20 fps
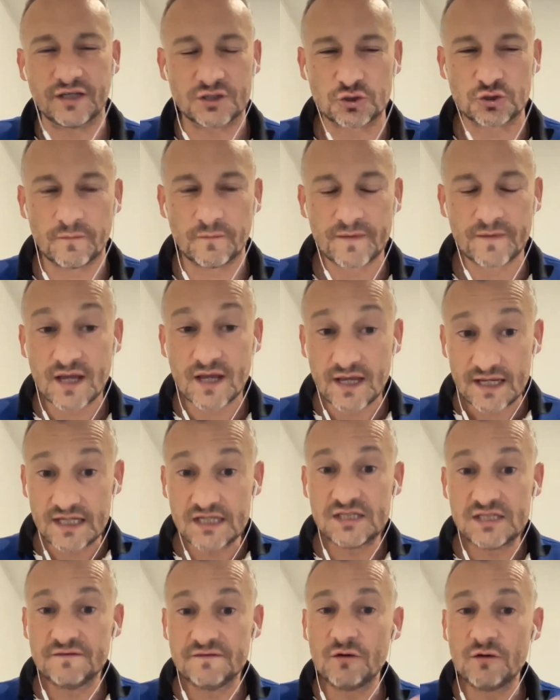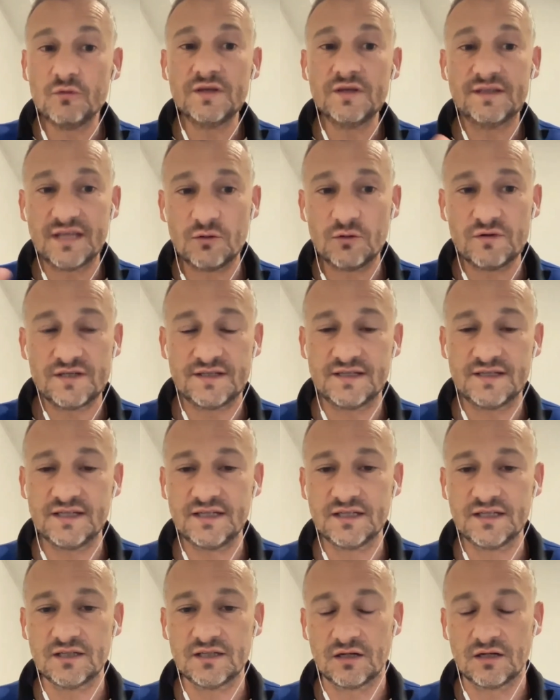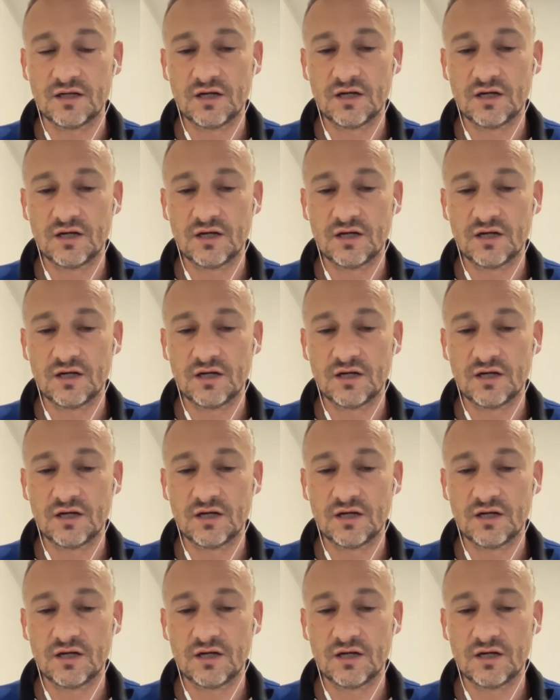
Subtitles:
So it's very interesting